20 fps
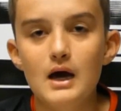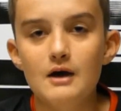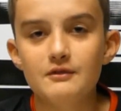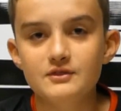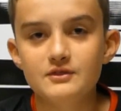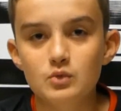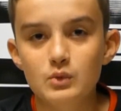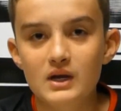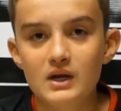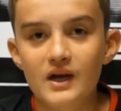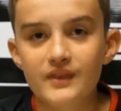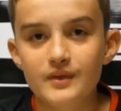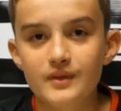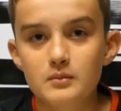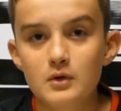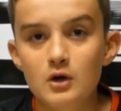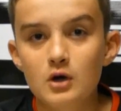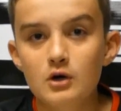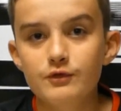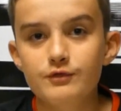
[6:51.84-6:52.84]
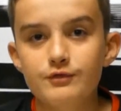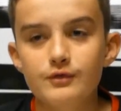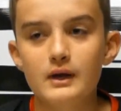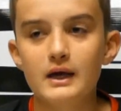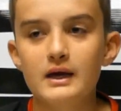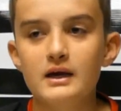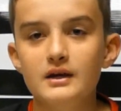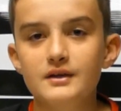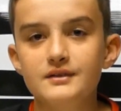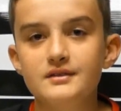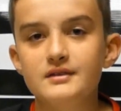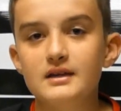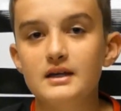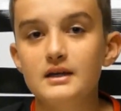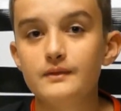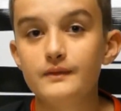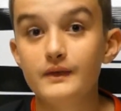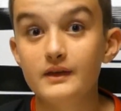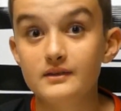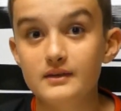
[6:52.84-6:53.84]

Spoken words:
After we cut them off, like I said,